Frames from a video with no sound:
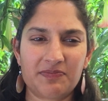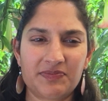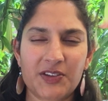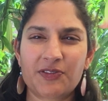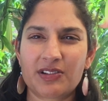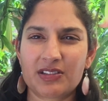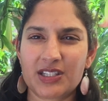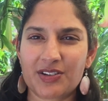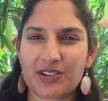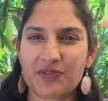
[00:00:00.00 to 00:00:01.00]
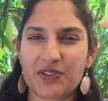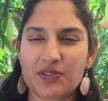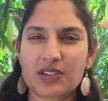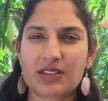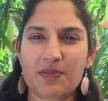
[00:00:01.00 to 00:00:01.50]
difficulty or
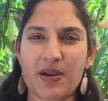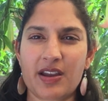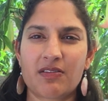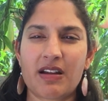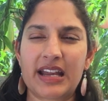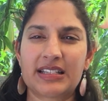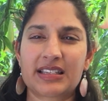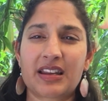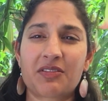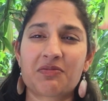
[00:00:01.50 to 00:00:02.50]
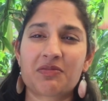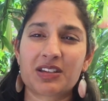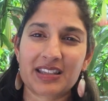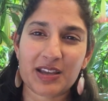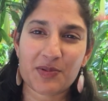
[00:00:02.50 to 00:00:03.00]
confusion that might arise. And I
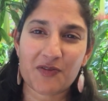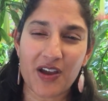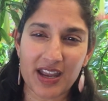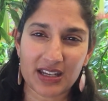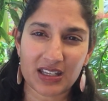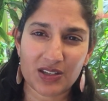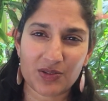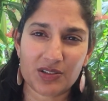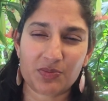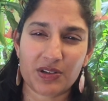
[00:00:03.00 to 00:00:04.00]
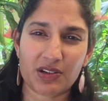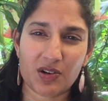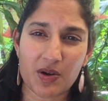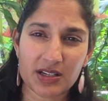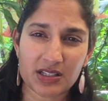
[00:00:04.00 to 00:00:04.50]
really am inviting you to bring your
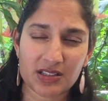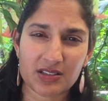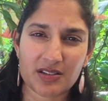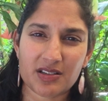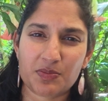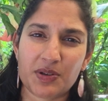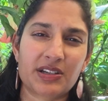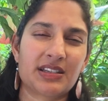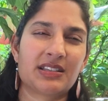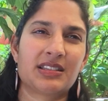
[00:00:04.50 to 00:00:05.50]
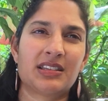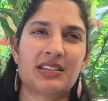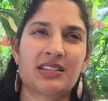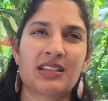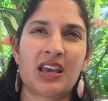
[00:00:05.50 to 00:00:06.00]
questions, your
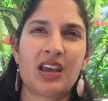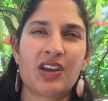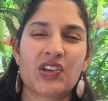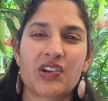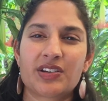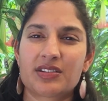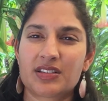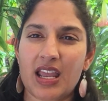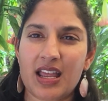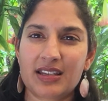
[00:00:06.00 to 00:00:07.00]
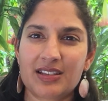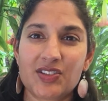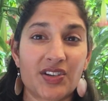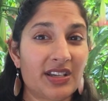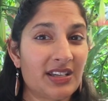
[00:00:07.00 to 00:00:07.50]
experiences, your understandings,
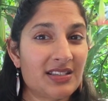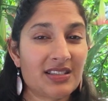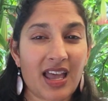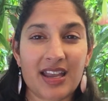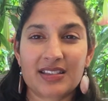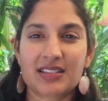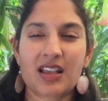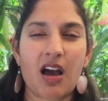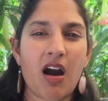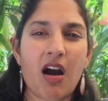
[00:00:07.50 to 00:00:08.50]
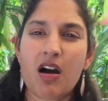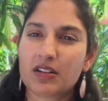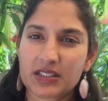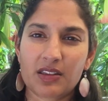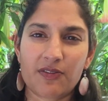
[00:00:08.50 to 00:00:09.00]
your insights,
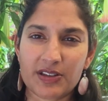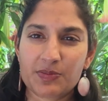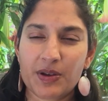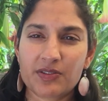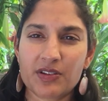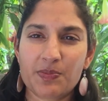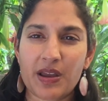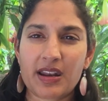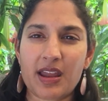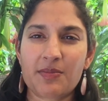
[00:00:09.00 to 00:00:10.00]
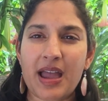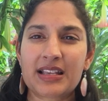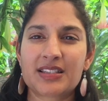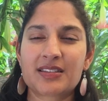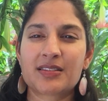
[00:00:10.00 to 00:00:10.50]
all to the Facebook group. And I am
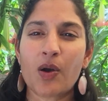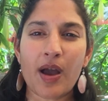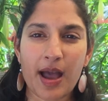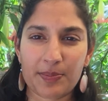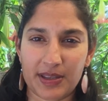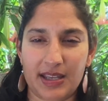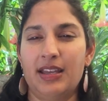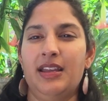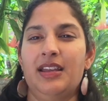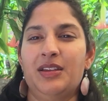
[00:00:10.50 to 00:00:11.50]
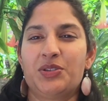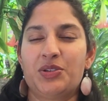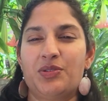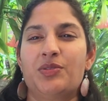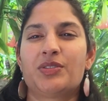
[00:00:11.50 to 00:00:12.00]
so happy
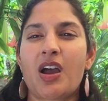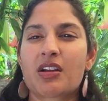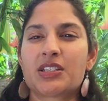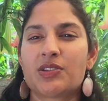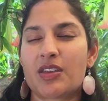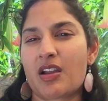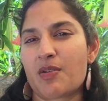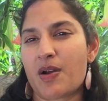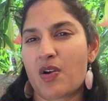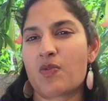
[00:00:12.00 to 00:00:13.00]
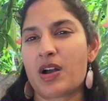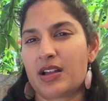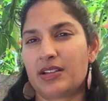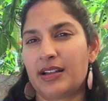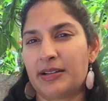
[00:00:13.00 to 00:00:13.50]
to talk to you there about what